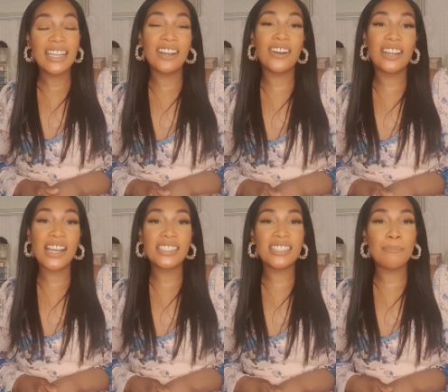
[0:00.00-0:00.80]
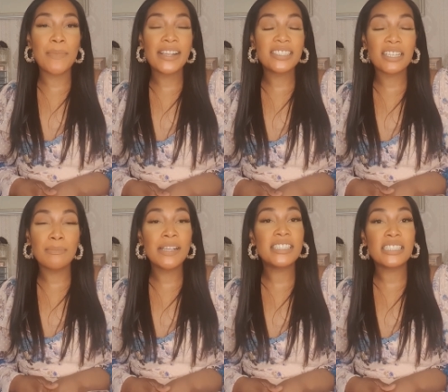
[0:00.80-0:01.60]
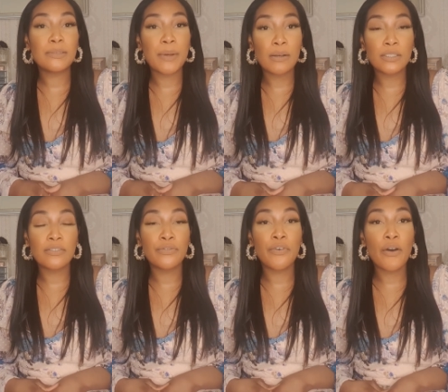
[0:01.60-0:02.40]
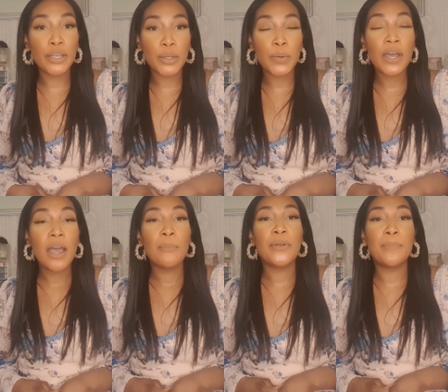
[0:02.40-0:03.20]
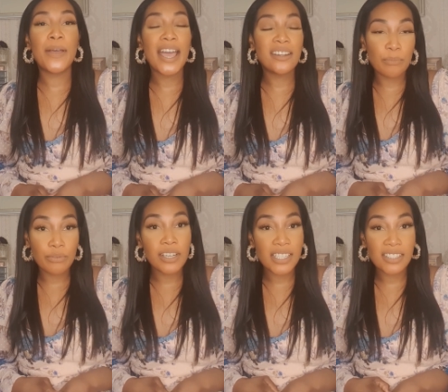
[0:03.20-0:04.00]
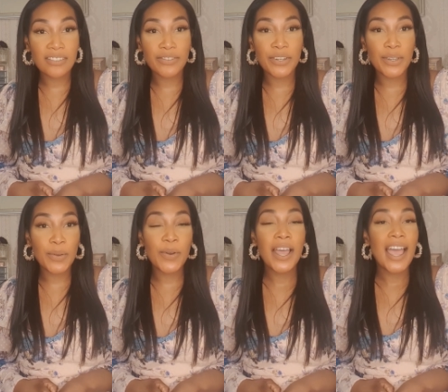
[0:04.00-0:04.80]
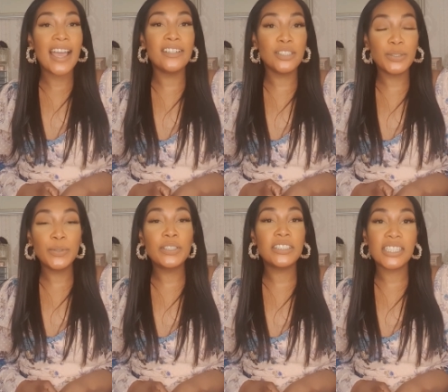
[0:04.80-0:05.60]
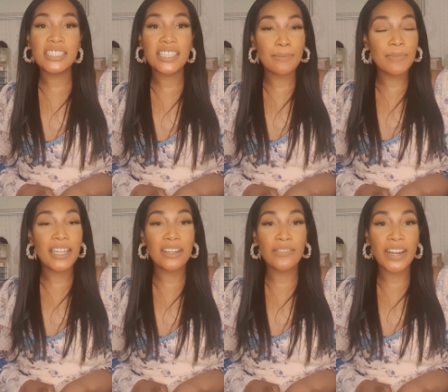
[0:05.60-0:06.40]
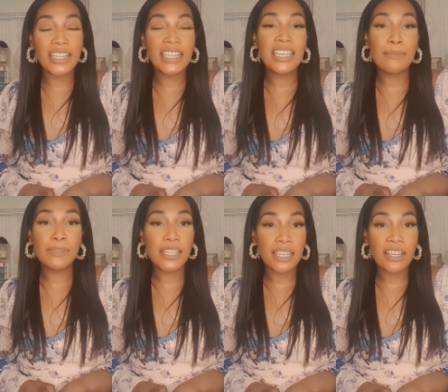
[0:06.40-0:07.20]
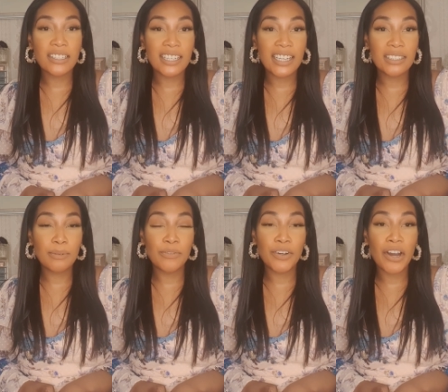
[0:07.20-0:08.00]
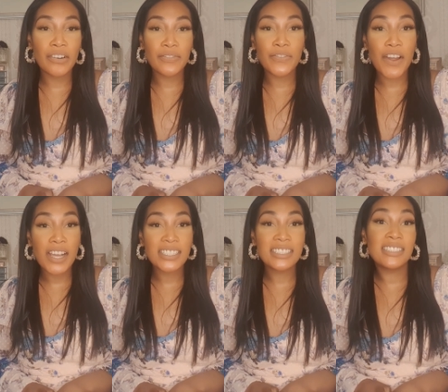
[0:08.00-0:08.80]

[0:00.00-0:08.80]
that God has an amazing spouse for you, prepared and predestined for you, and you just keep getting ready, keep seeking the kingdom of God first,